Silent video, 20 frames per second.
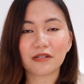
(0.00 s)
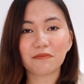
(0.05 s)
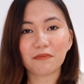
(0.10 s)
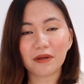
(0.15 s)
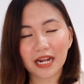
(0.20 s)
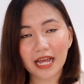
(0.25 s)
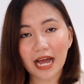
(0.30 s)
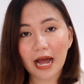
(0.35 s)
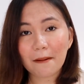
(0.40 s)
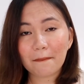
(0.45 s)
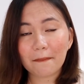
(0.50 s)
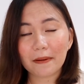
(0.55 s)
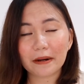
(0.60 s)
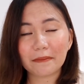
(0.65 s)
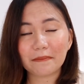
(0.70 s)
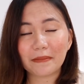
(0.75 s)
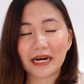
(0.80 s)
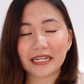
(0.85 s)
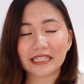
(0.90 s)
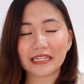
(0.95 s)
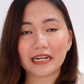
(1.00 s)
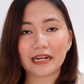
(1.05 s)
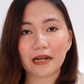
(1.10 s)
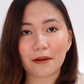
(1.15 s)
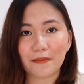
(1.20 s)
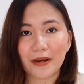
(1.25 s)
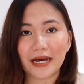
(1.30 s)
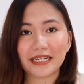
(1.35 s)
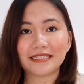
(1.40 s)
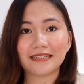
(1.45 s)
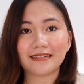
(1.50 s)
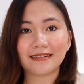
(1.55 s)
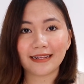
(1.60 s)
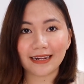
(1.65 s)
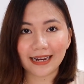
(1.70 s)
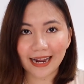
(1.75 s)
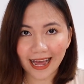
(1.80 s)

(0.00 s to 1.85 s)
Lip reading: mAh battery capacity